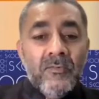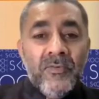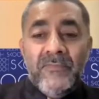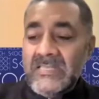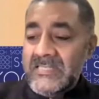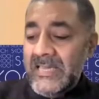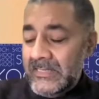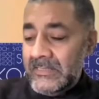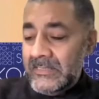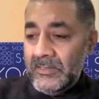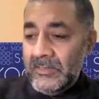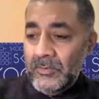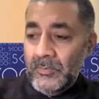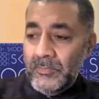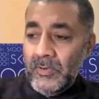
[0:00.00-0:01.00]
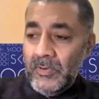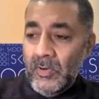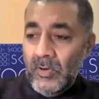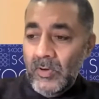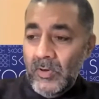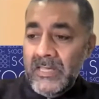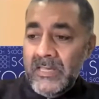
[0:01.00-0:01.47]
When we say that,
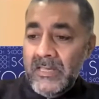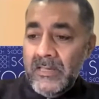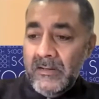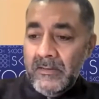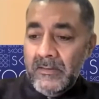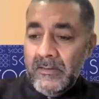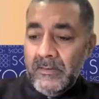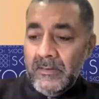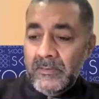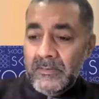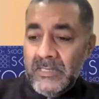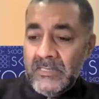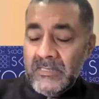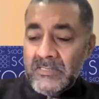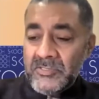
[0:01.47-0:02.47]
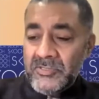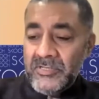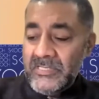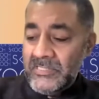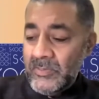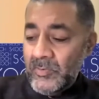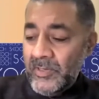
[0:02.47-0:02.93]
you know, already the industry
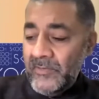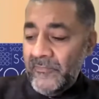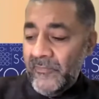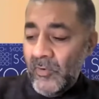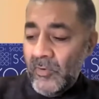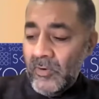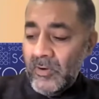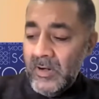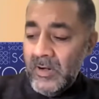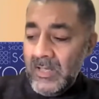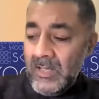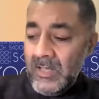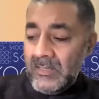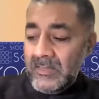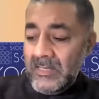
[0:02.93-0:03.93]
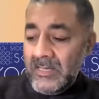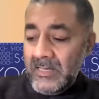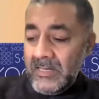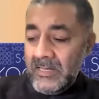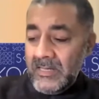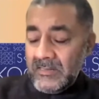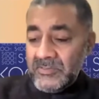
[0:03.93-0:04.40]
is looking for the
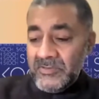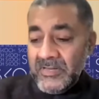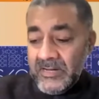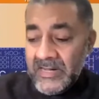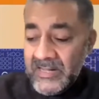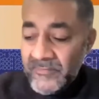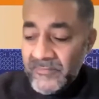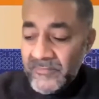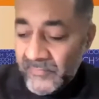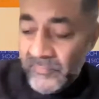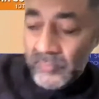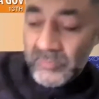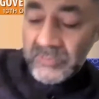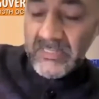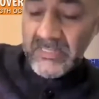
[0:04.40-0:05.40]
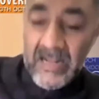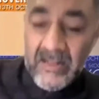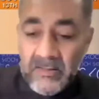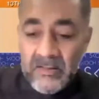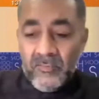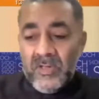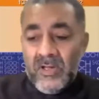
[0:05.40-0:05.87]
industry ready workforce, and
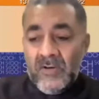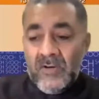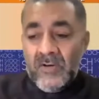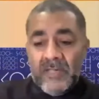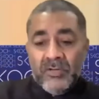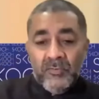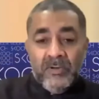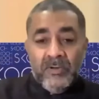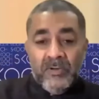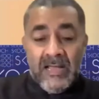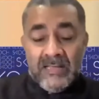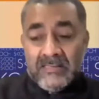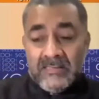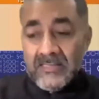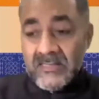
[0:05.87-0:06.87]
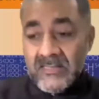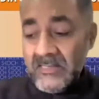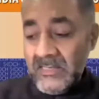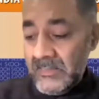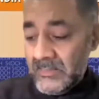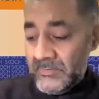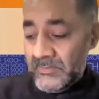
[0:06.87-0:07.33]
we are working to enhance their
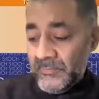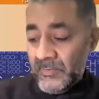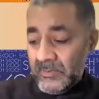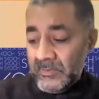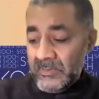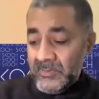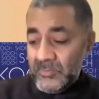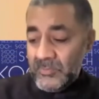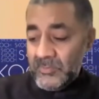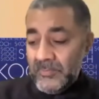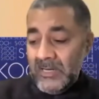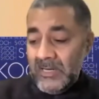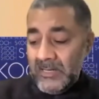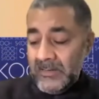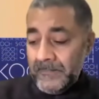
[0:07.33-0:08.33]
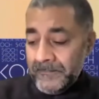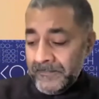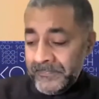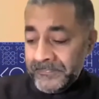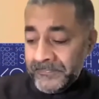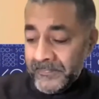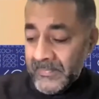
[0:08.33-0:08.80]
skills for the suitability,
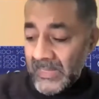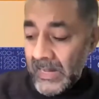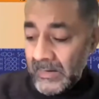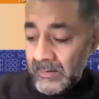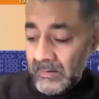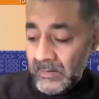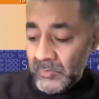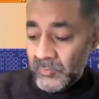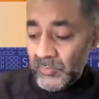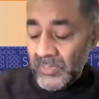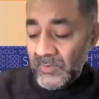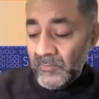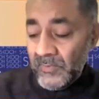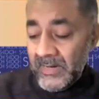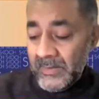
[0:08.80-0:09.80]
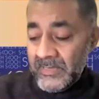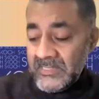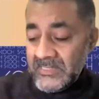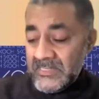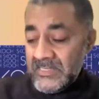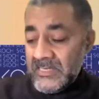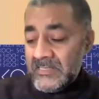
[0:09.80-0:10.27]
and 21
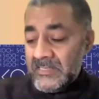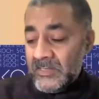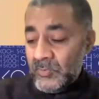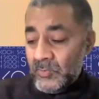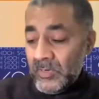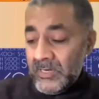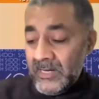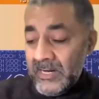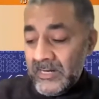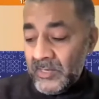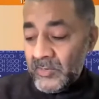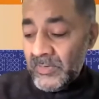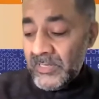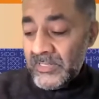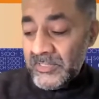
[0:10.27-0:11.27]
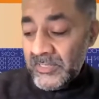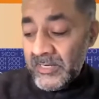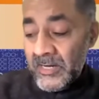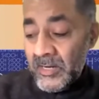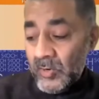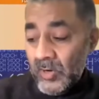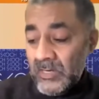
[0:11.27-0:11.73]
MNCs and 282
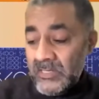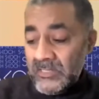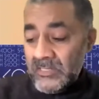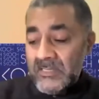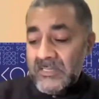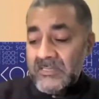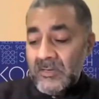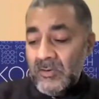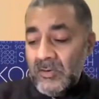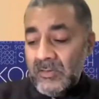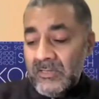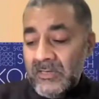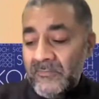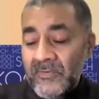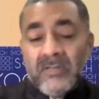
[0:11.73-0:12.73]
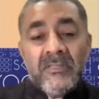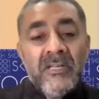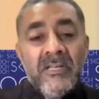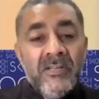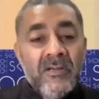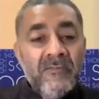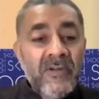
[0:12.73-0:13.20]
engineering colleges and all that work
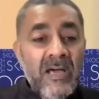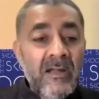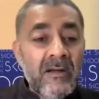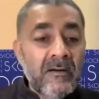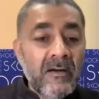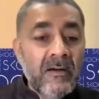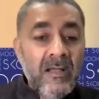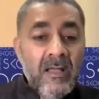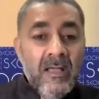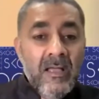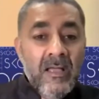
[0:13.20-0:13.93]
that you have done.